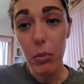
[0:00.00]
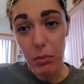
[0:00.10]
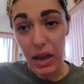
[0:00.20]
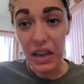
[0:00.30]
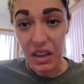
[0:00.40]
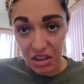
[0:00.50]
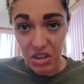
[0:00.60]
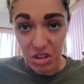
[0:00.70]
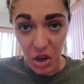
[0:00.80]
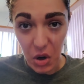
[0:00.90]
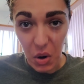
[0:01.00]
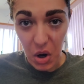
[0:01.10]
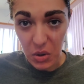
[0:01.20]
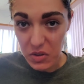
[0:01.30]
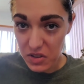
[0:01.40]
My
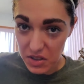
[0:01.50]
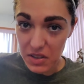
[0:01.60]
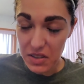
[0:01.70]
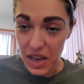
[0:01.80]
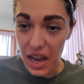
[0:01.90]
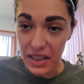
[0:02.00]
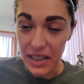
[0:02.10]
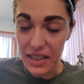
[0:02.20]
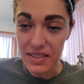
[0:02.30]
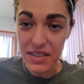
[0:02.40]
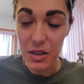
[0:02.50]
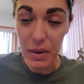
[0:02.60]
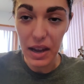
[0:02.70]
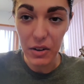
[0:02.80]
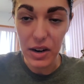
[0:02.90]
co-host, Dolly, is in the
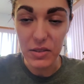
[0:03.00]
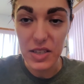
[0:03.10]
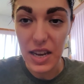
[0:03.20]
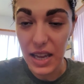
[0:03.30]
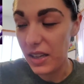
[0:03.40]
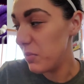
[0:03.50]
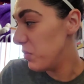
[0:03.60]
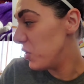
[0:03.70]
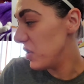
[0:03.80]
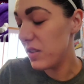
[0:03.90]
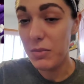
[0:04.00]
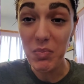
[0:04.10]
background today, just